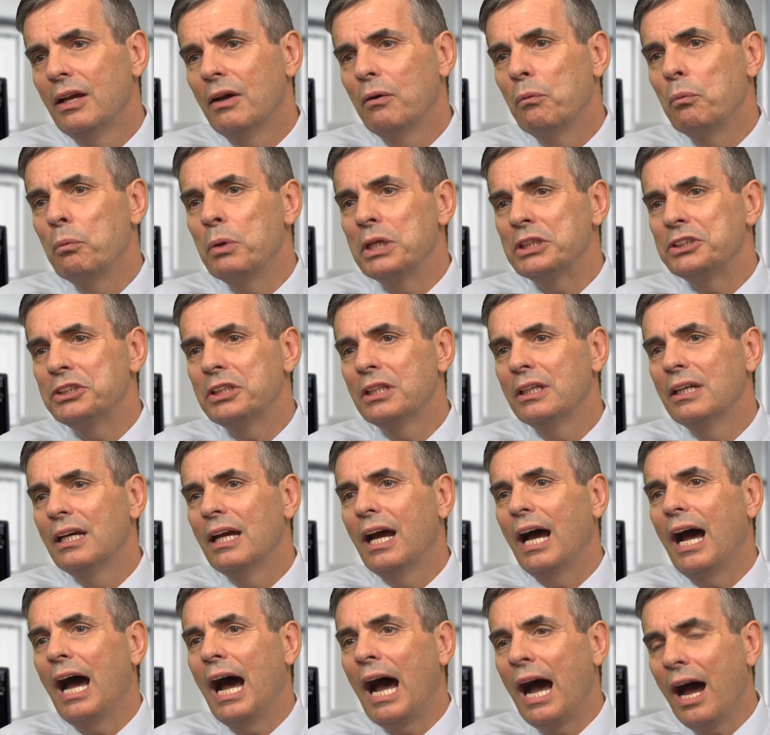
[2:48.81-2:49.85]
which
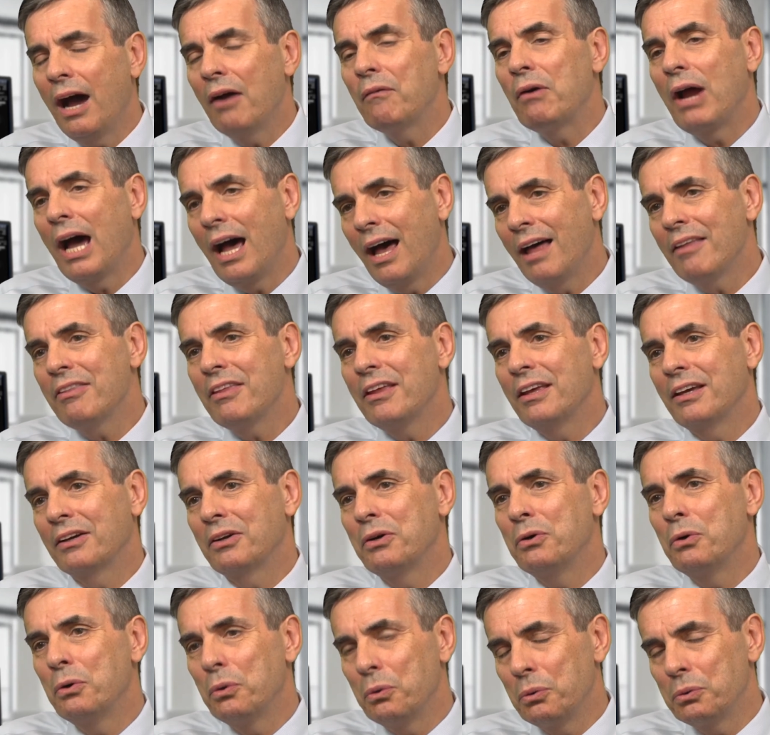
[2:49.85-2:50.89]
are other
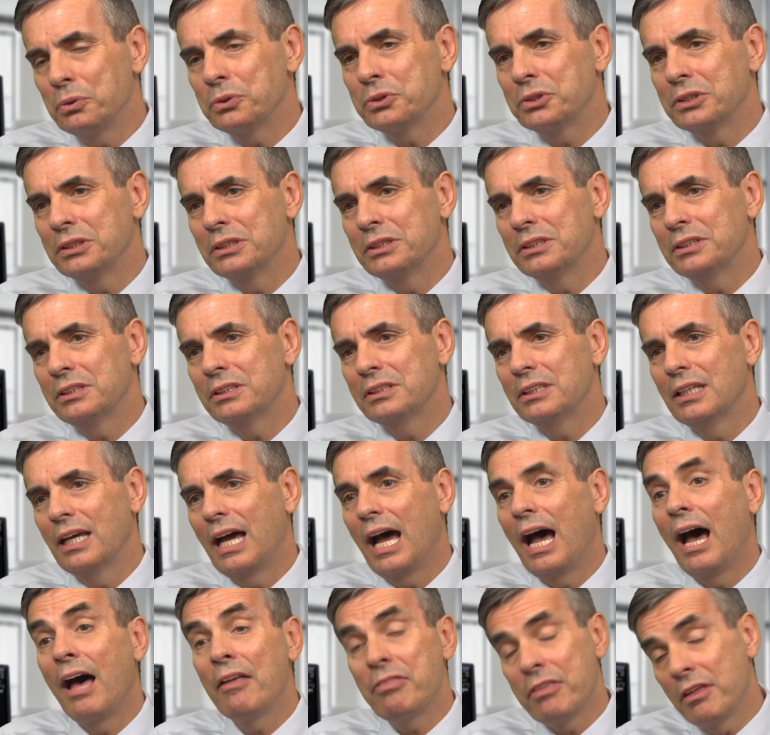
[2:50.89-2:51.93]
causes
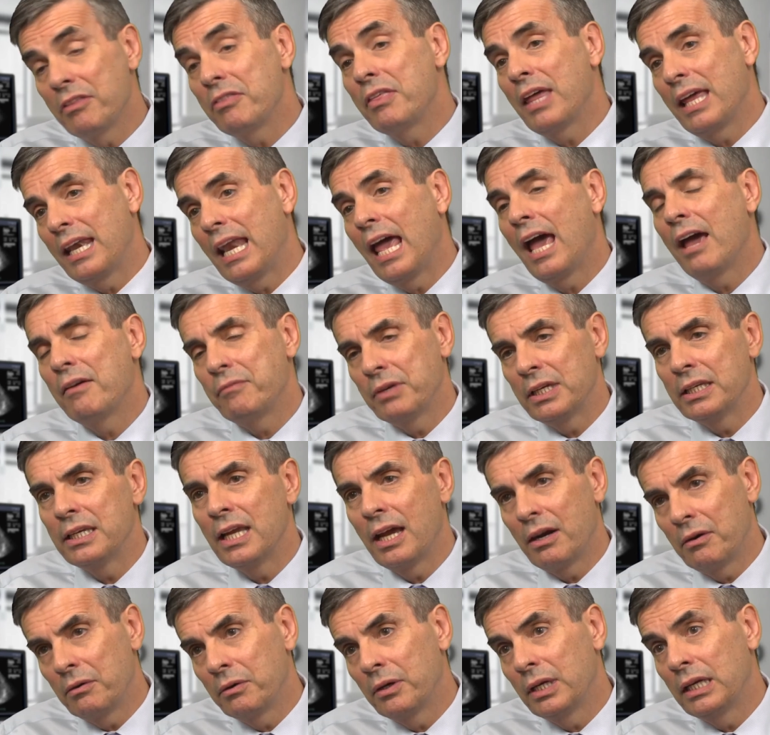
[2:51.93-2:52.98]
other than having
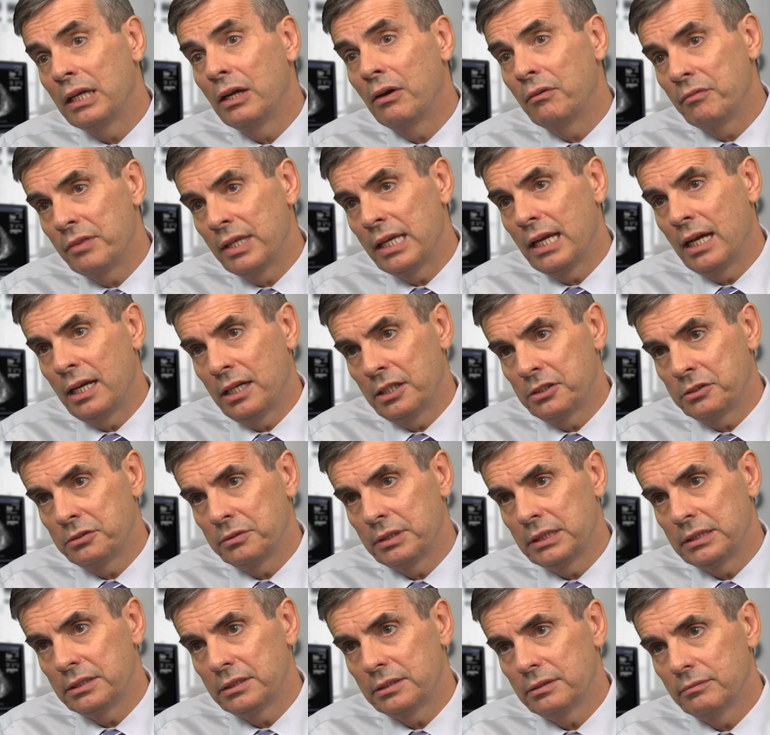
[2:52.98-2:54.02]
narrowing of the
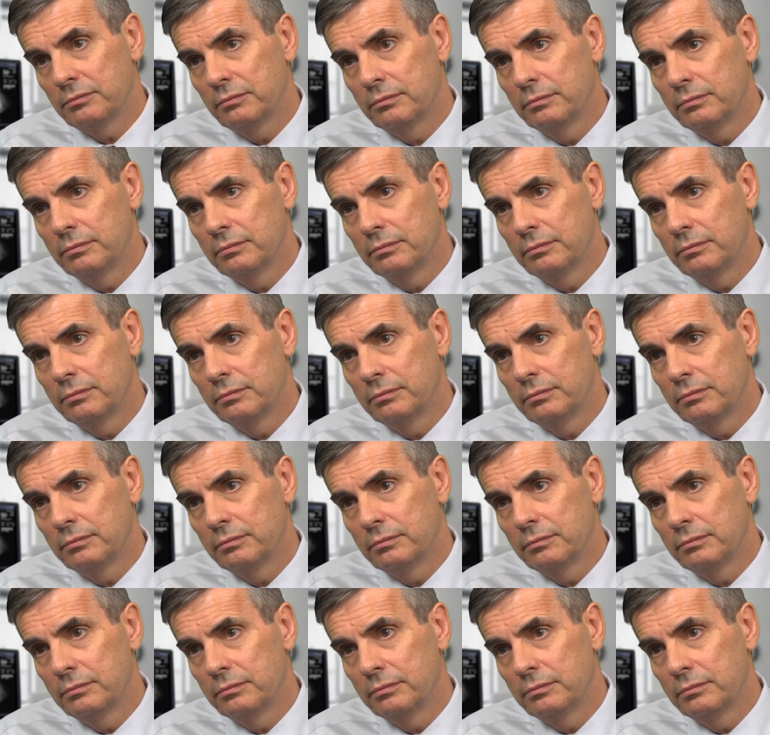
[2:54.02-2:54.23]
arteries.